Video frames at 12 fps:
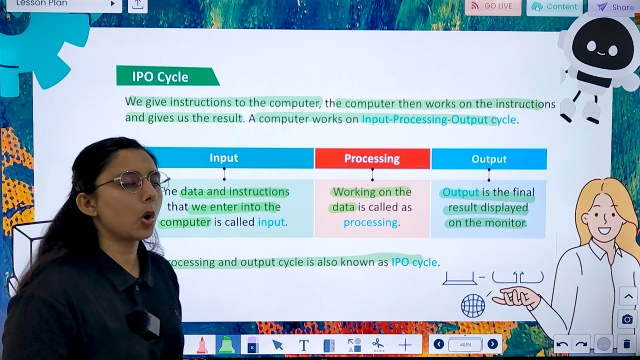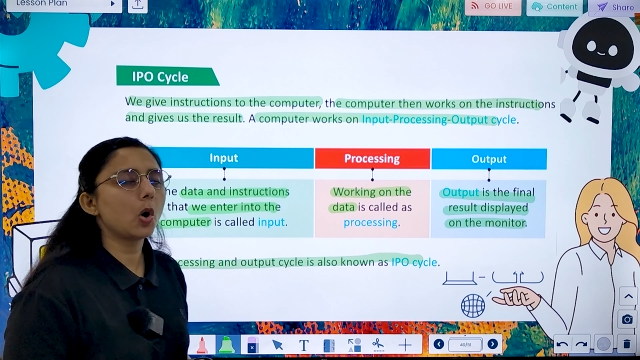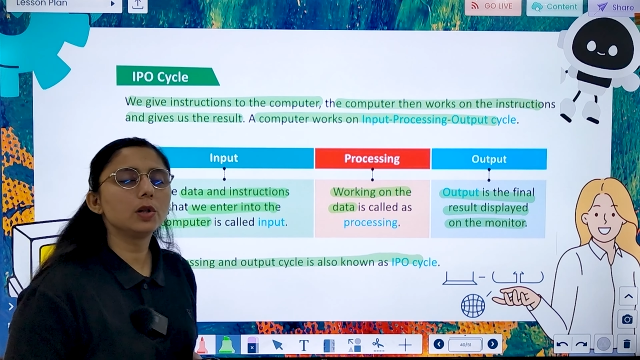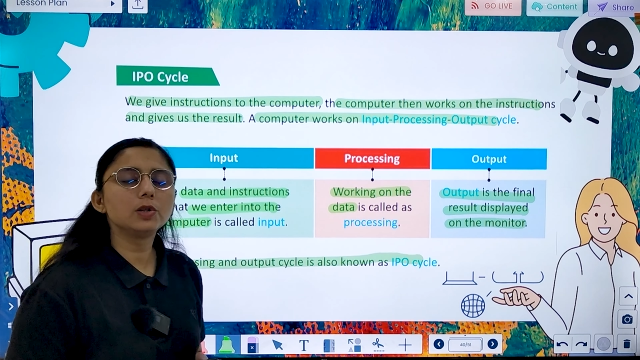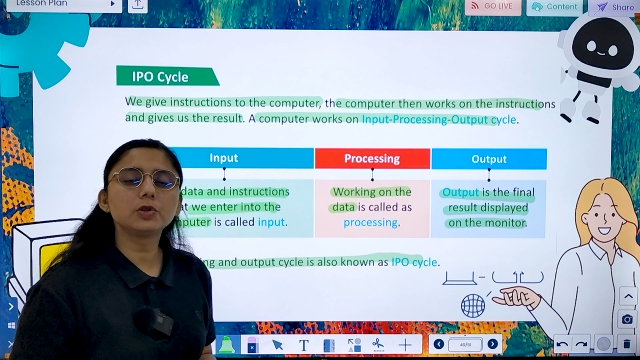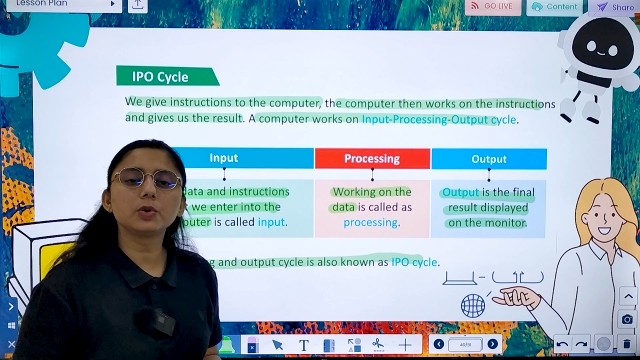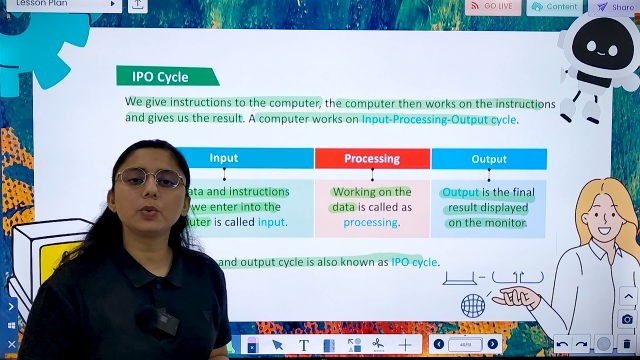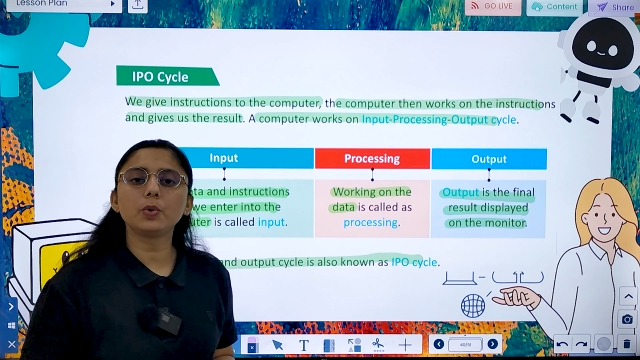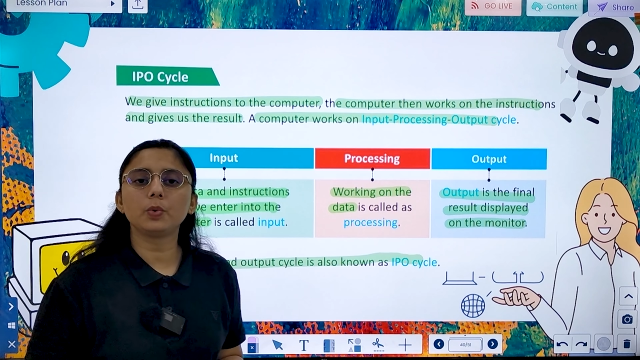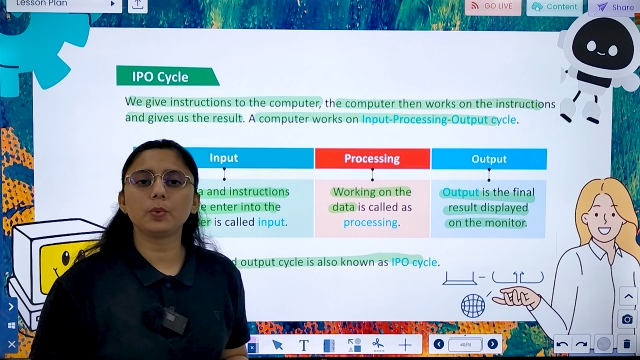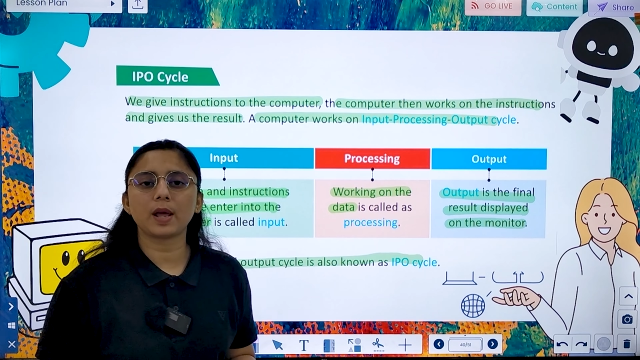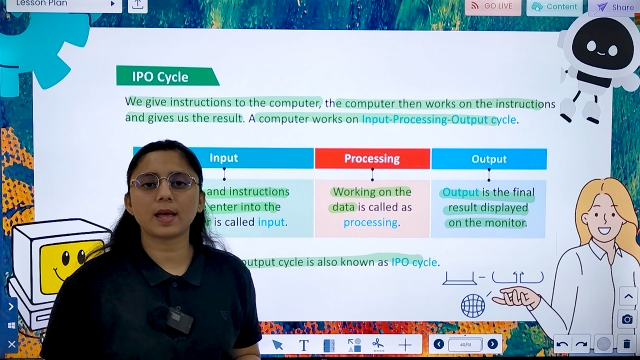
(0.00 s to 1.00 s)
is also
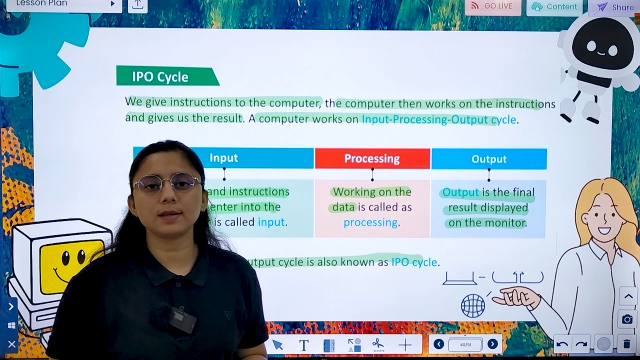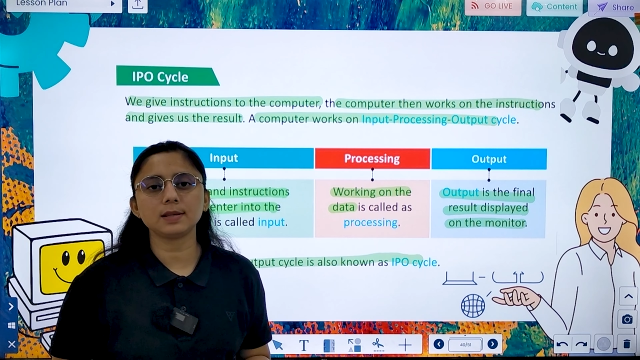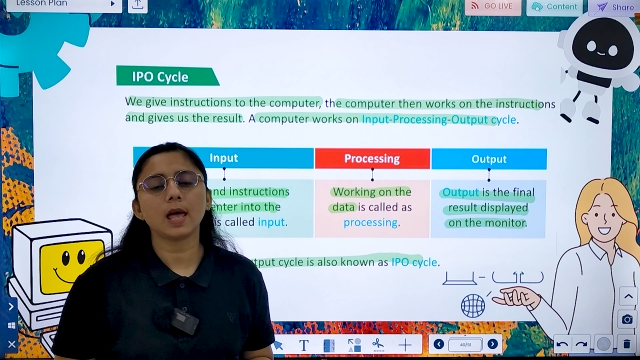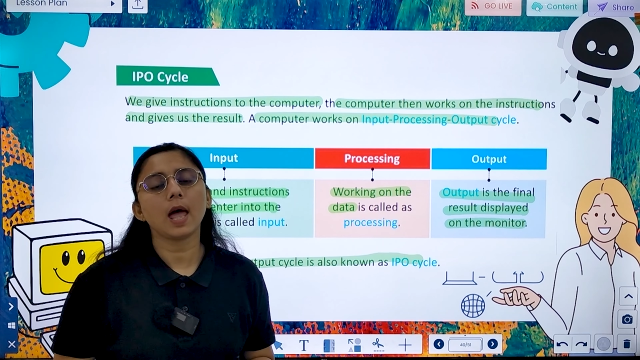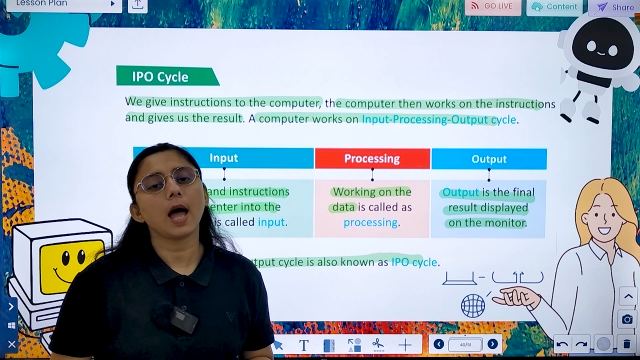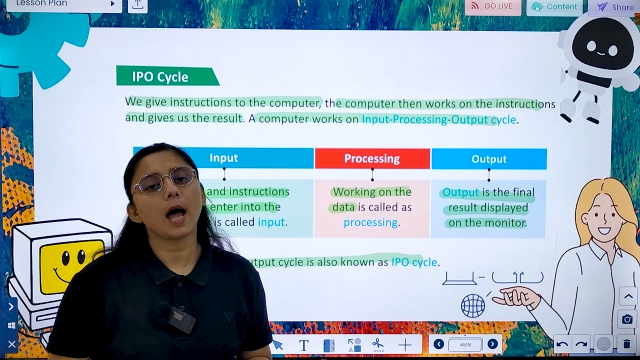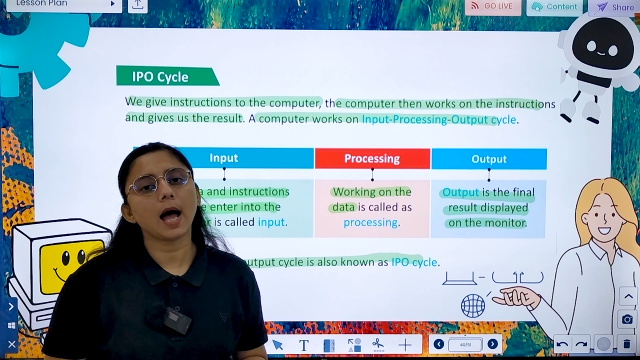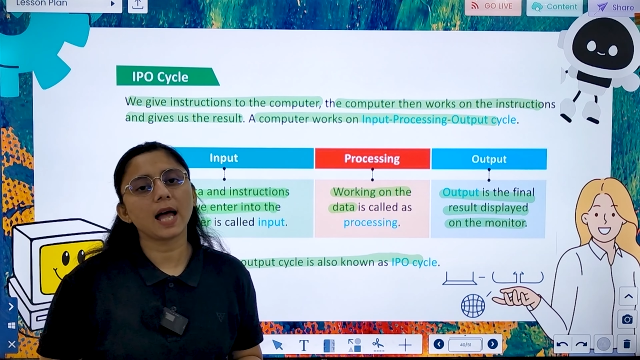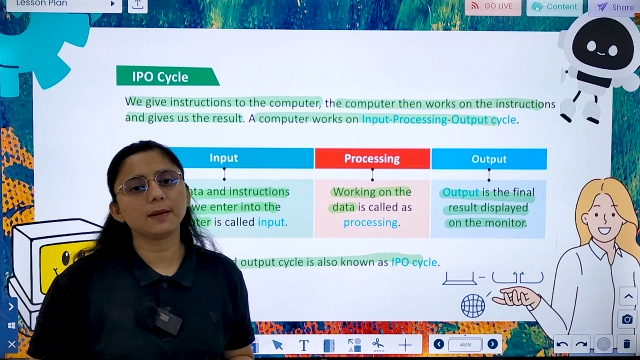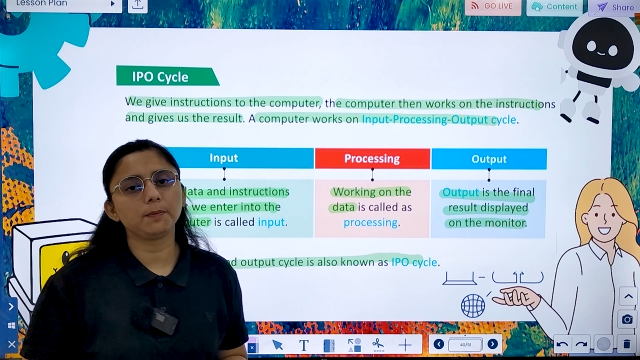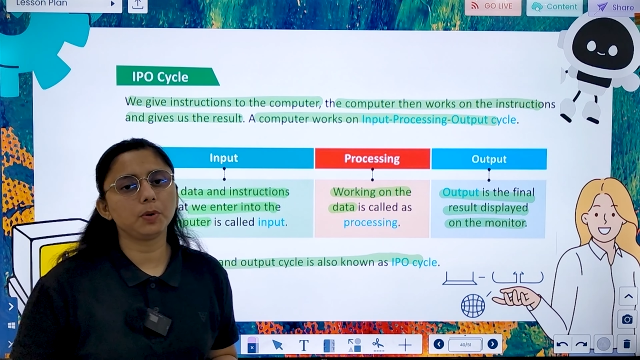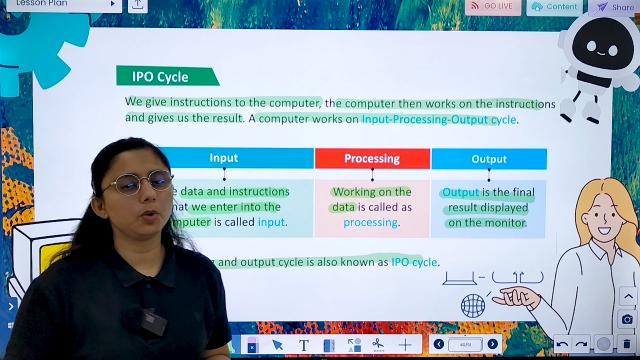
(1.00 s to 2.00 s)
known as
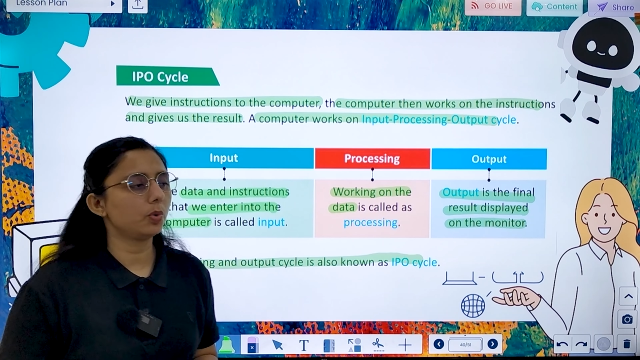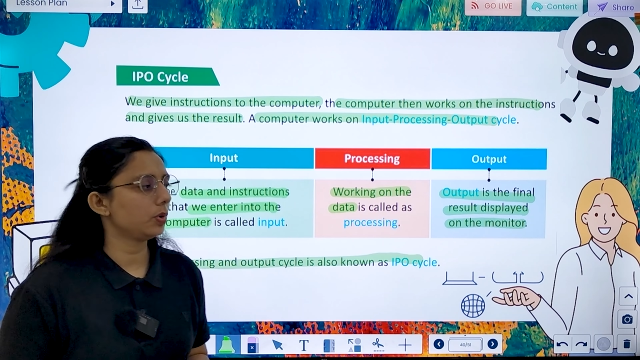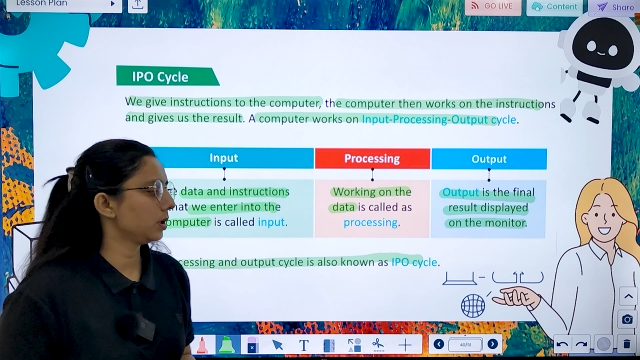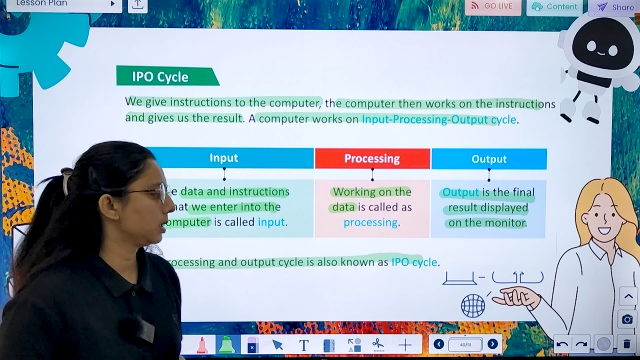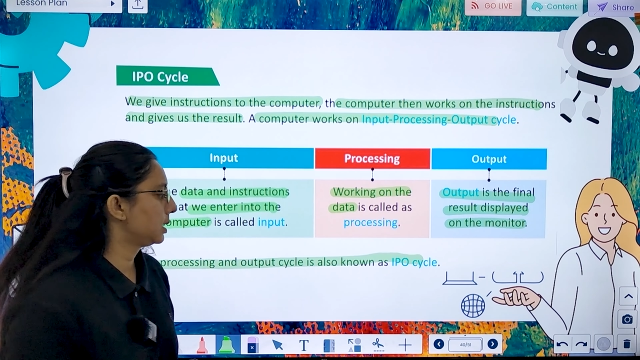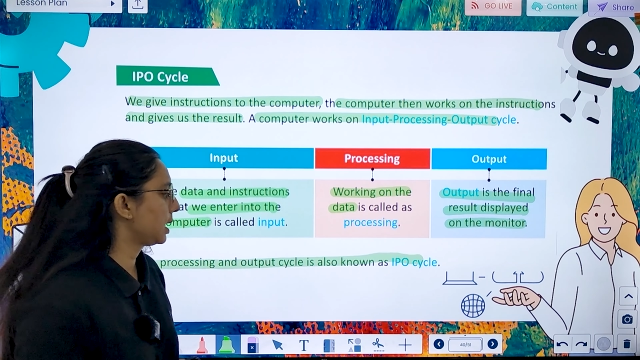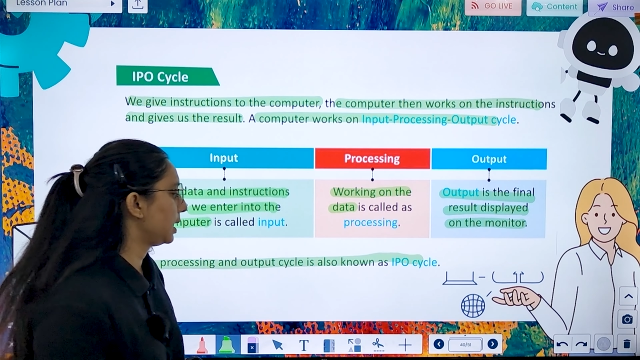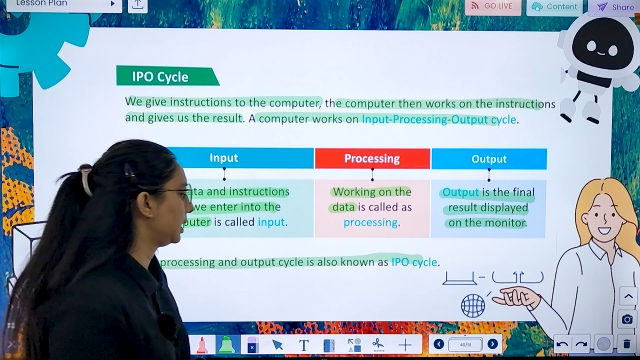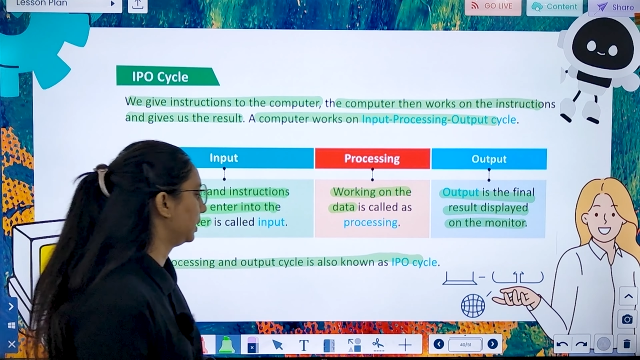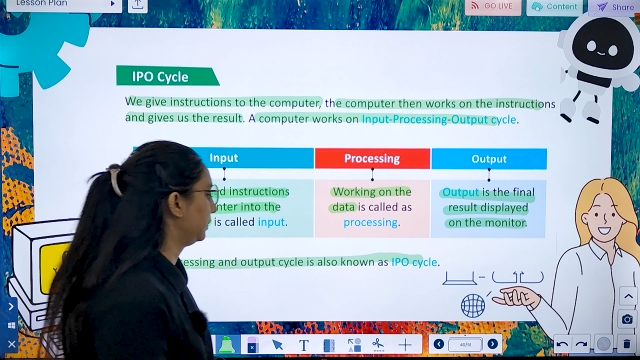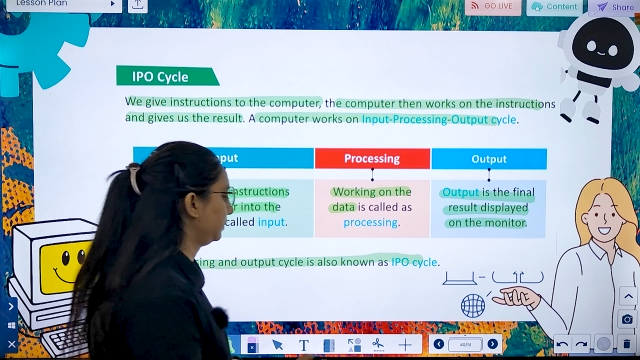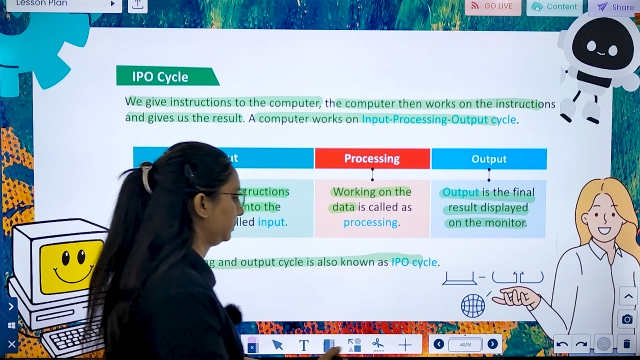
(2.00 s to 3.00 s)
IPU
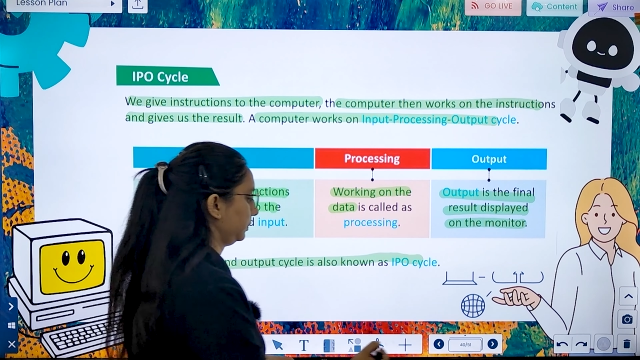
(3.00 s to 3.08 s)
cycle.